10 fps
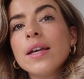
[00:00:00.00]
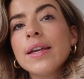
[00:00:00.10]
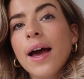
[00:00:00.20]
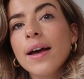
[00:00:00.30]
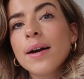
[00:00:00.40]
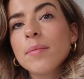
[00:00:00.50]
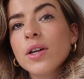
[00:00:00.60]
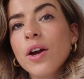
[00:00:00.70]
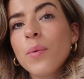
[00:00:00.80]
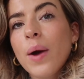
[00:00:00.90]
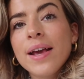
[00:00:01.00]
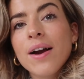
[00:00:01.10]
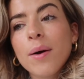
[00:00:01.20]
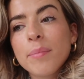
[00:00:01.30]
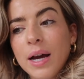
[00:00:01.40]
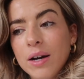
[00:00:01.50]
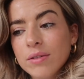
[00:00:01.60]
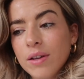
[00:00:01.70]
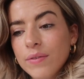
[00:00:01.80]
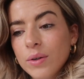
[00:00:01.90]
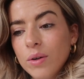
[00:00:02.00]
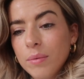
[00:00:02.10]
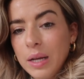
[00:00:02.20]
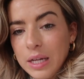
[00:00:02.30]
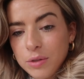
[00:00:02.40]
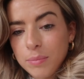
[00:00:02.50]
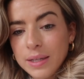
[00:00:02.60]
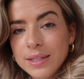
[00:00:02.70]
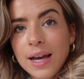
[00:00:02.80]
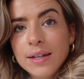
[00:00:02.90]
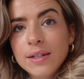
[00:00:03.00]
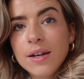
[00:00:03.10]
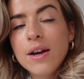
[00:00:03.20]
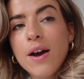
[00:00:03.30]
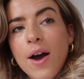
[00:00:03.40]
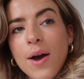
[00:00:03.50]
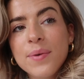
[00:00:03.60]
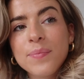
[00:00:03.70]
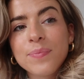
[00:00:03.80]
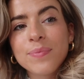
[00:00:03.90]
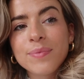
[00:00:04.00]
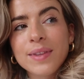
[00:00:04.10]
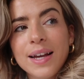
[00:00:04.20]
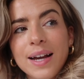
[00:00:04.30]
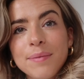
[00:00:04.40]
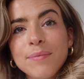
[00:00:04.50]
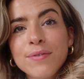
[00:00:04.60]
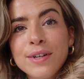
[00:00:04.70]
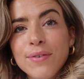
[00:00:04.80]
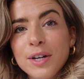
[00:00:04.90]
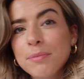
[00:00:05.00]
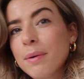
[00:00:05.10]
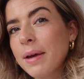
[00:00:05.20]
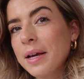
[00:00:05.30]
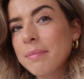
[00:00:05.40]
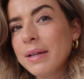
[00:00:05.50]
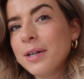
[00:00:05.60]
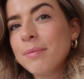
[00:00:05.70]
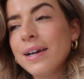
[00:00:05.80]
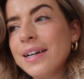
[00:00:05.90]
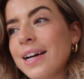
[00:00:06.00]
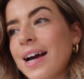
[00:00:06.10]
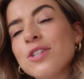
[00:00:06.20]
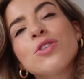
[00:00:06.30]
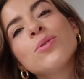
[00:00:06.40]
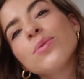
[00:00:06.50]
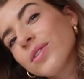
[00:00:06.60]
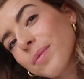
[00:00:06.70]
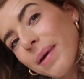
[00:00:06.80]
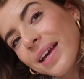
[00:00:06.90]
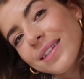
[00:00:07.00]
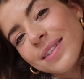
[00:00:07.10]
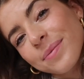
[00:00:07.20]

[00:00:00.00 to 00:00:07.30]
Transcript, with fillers: yeah, I'm going to go wake up now because I feel a little bit dead. Um, refresh my makeup a little bit and shoot some pics.